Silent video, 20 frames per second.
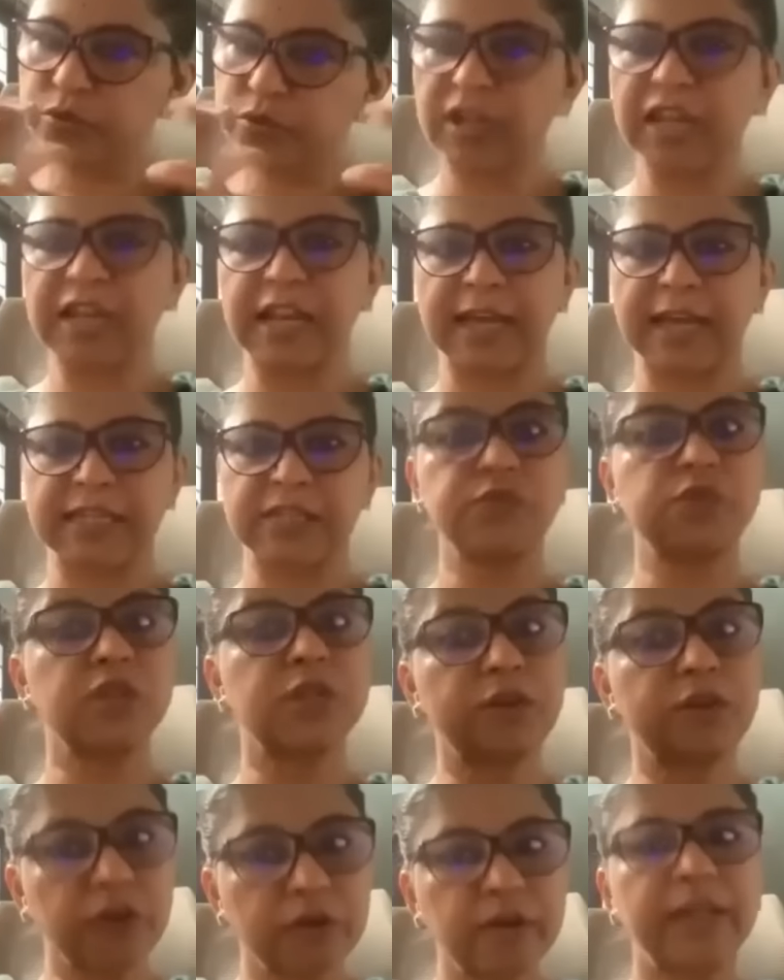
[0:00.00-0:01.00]
three lines, which
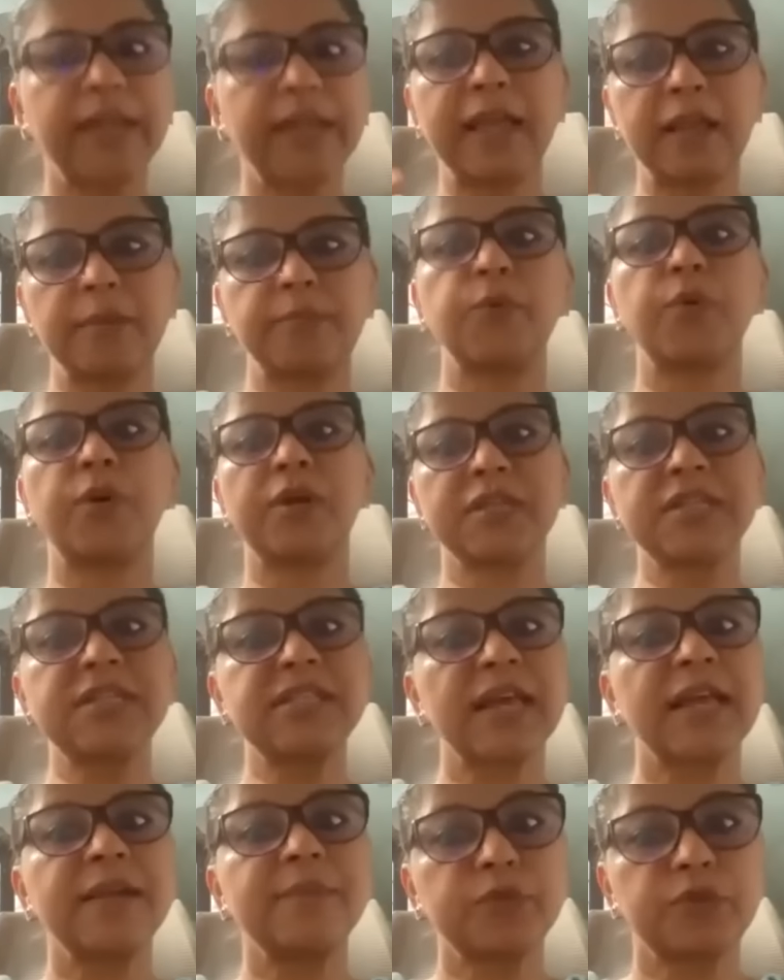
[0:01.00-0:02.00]
will really help you
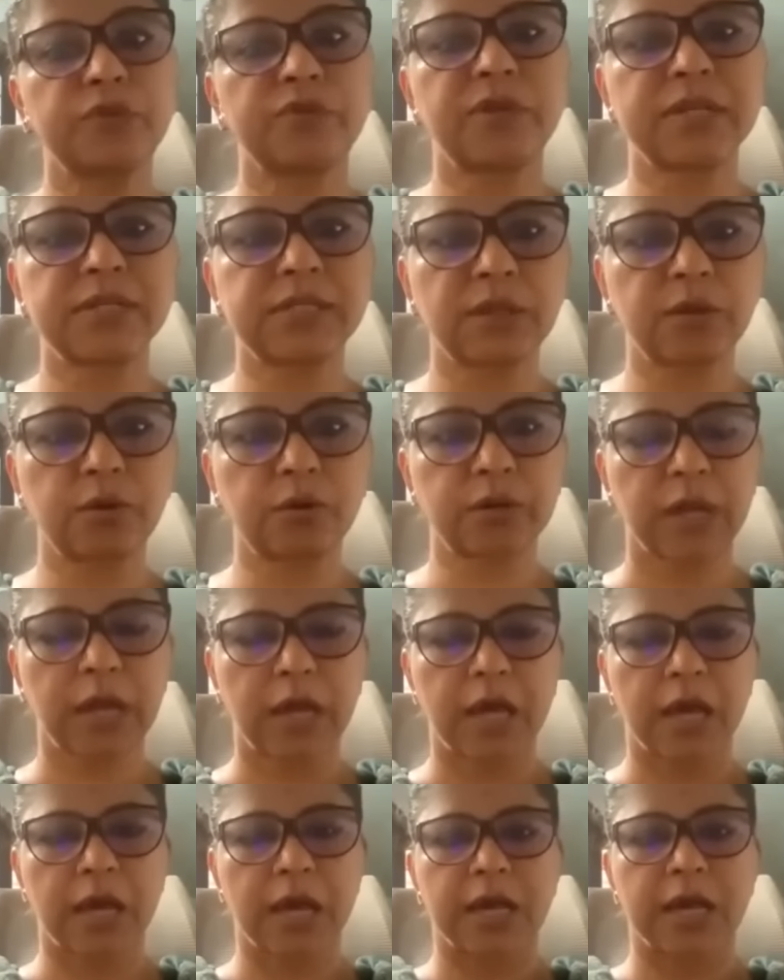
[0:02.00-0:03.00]
understand mudras a lot.
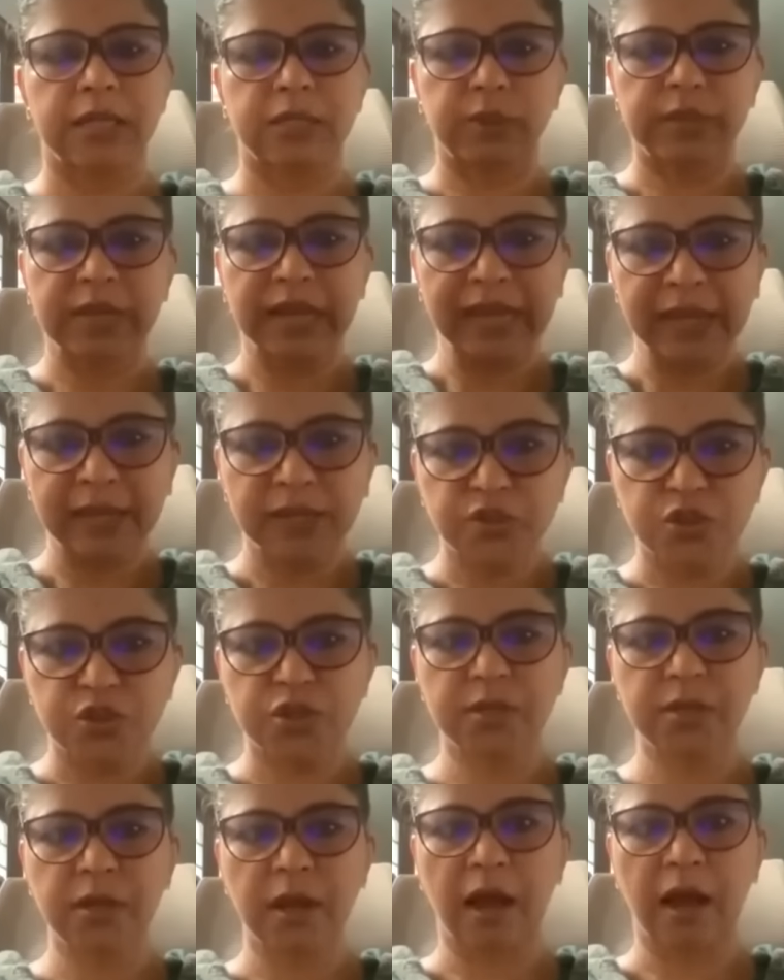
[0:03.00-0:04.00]
So an
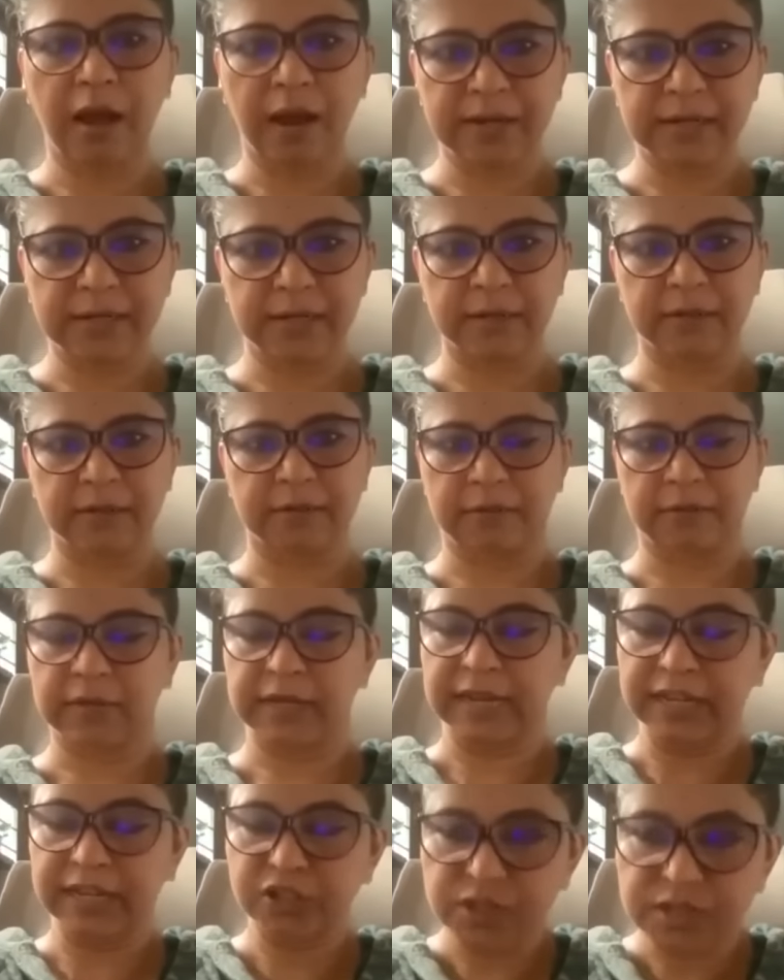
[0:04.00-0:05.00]
ancient art,
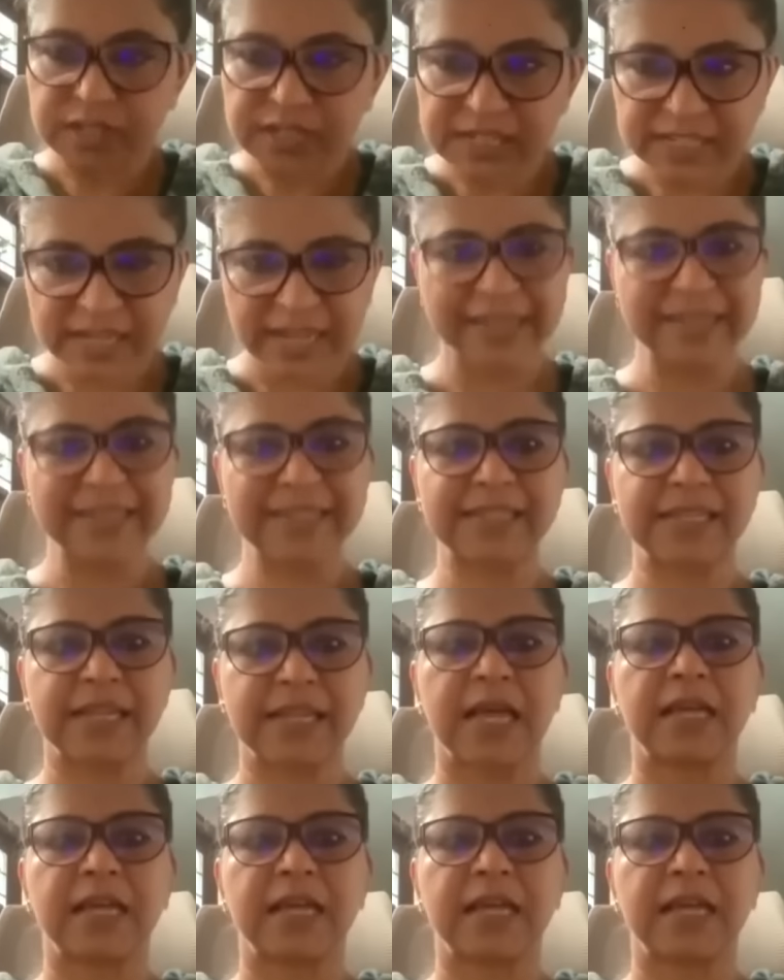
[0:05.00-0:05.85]
an ancient science